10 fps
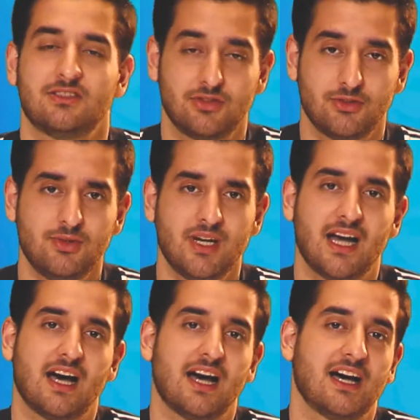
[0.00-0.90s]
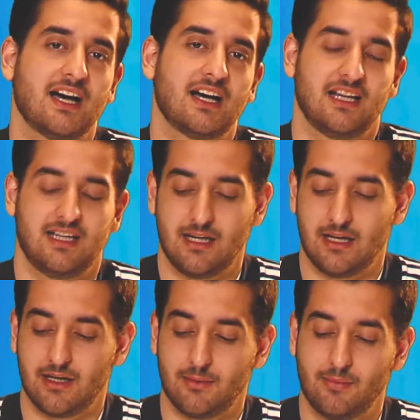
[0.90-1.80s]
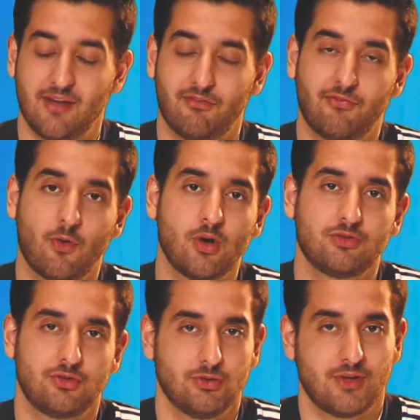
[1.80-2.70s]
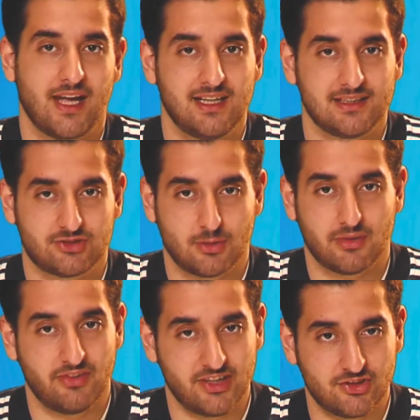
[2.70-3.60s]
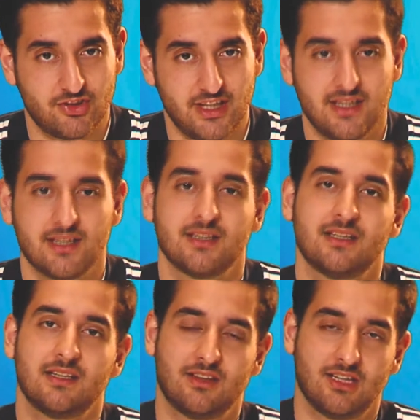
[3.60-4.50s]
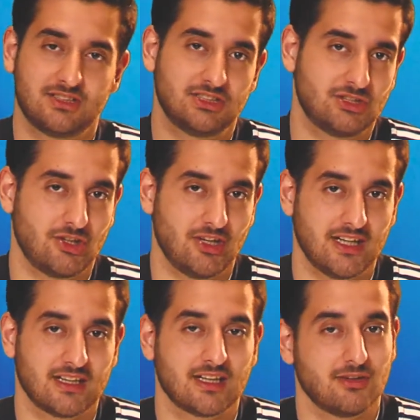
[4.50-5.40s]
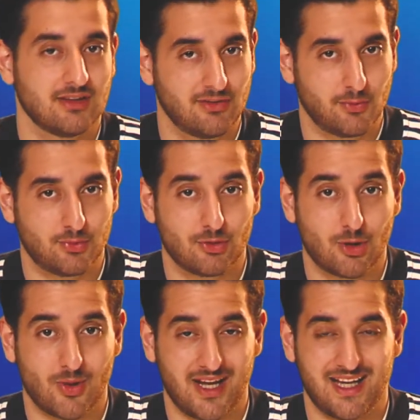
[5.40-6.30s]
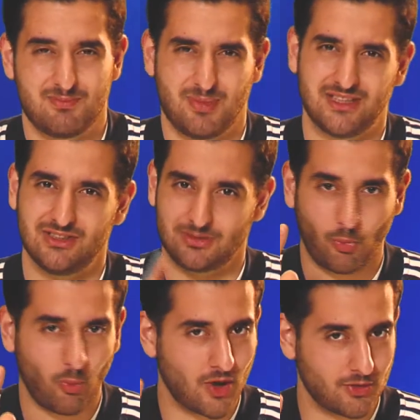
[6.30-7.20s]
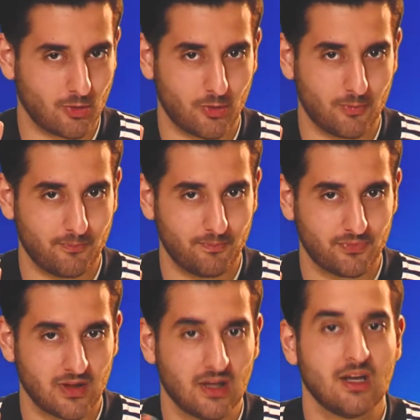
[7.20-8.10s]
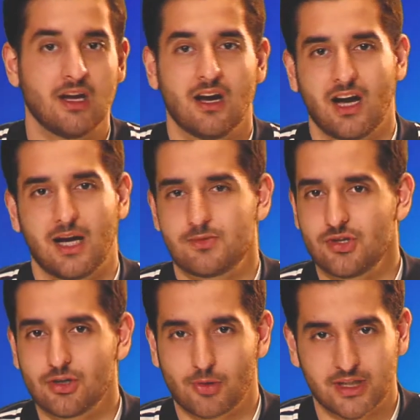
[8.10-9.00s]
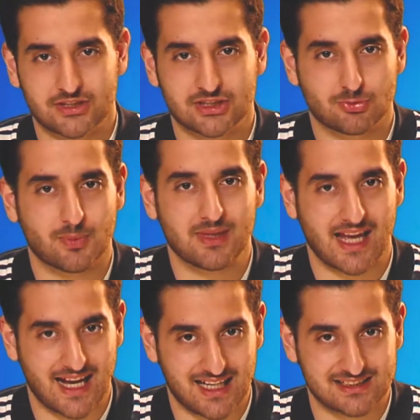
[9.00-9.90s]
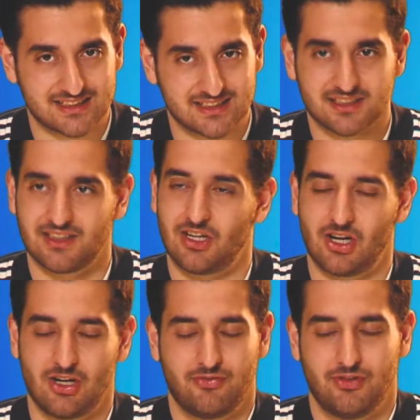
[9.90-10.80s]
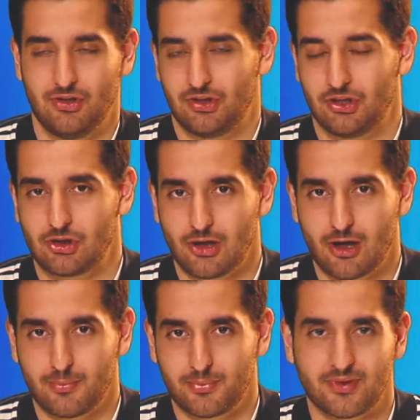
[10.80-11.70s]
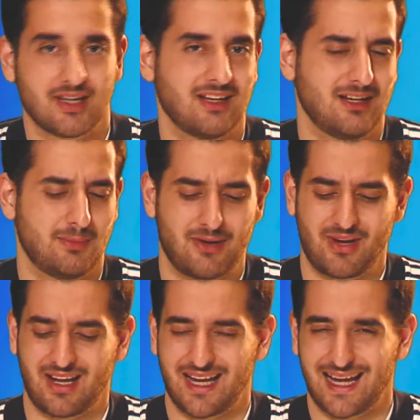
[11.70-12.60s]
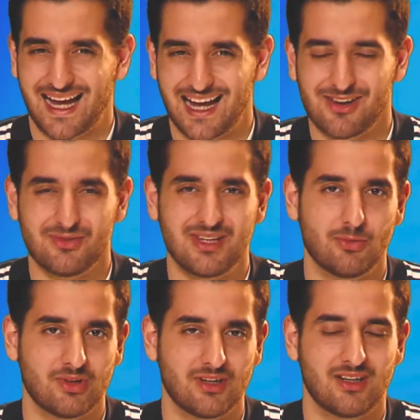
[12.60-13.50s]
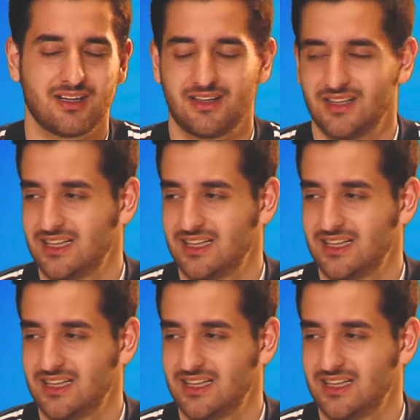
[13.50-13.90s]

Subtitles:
to a 4-2 AS Roma victory, thus ensuring Liverpool go ahead by just one goal. I'm sure questions will be asked of Jurgen Klopp about how they were